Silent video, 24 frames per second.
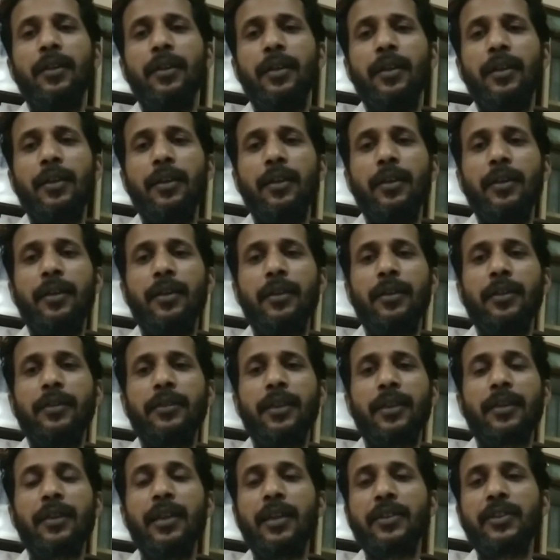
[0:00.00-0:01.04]

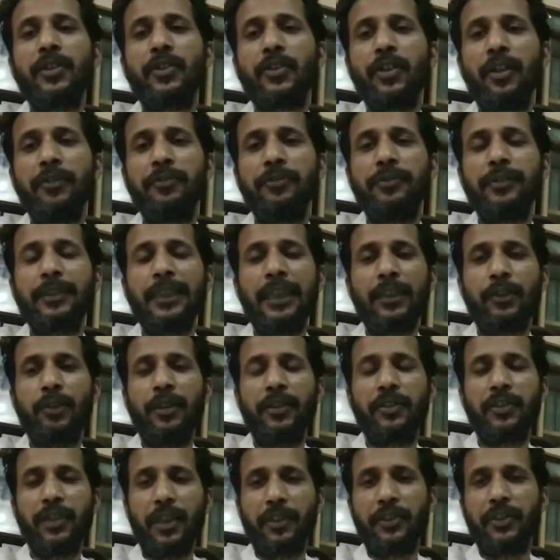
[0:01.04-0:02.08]
the clutches of
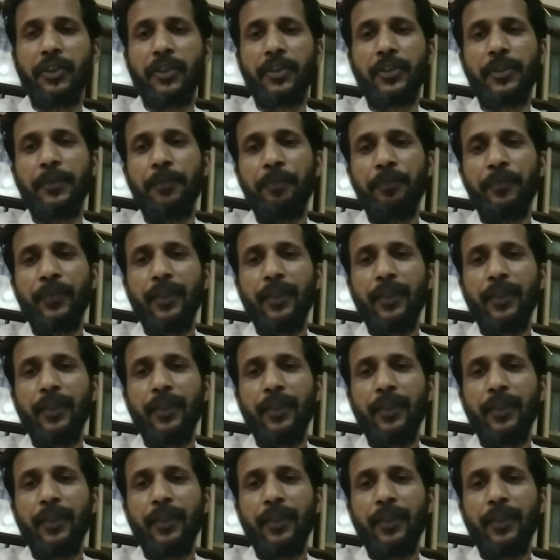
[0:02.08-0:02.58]
Catholic churches,